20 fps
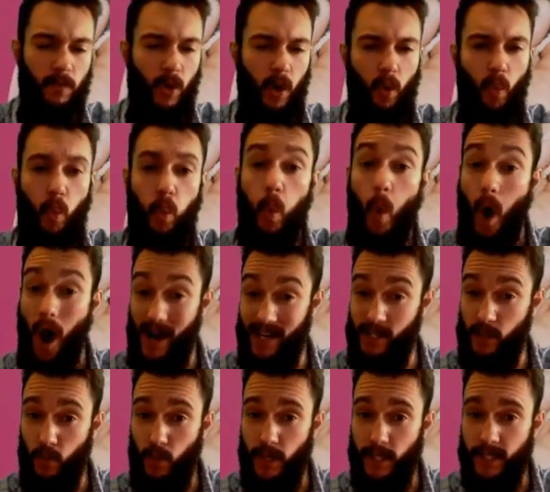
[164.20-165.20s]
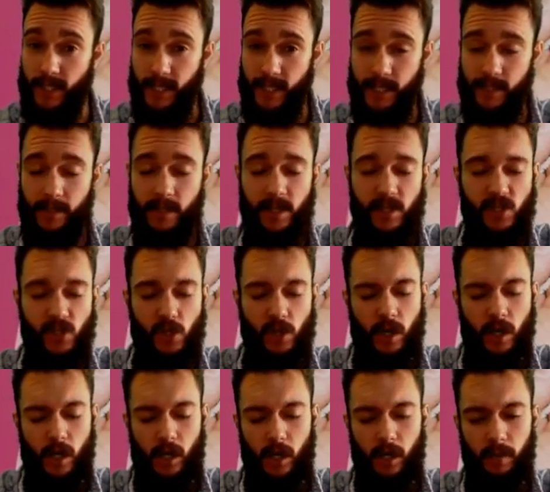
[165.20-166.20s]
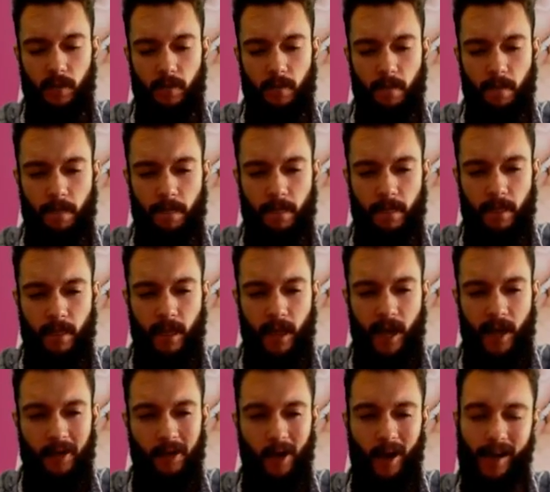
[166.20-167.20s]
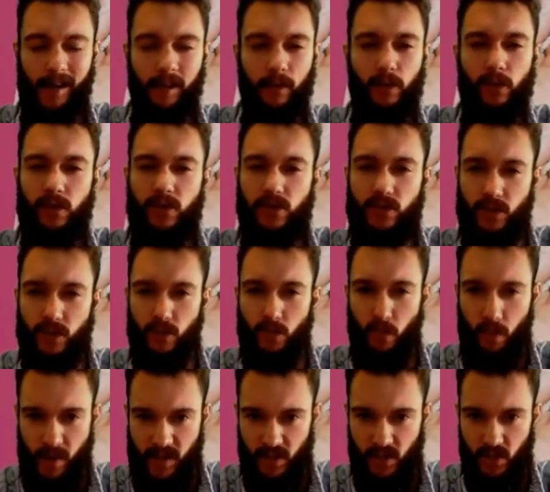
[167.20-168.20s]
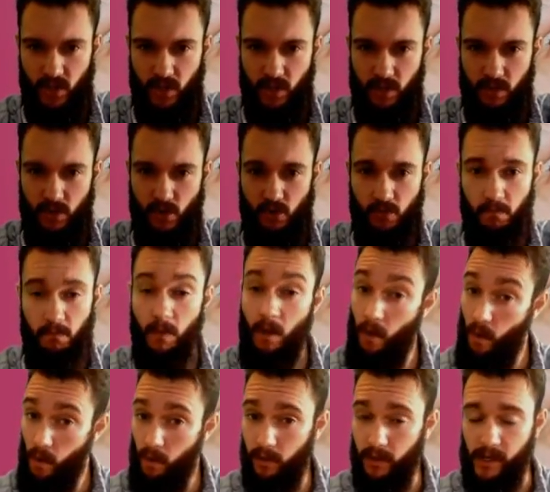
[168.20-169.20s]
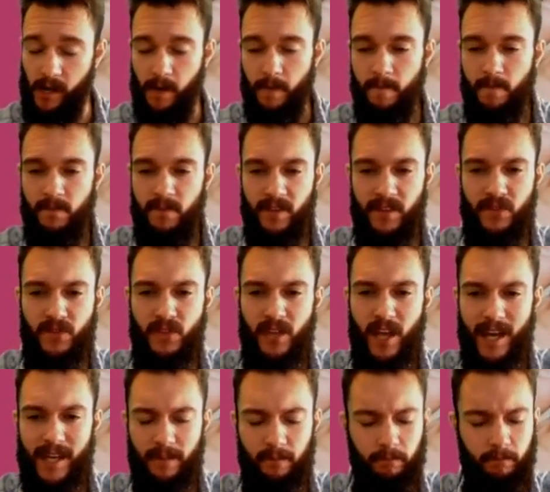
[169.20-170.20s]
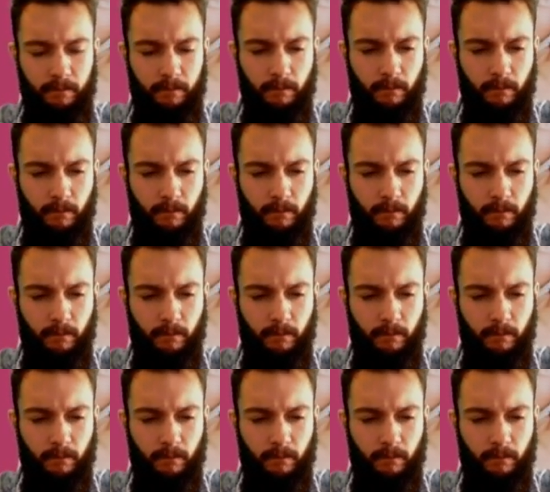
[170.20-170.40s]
why do we need this? And I alluded to the reasons earlier, in that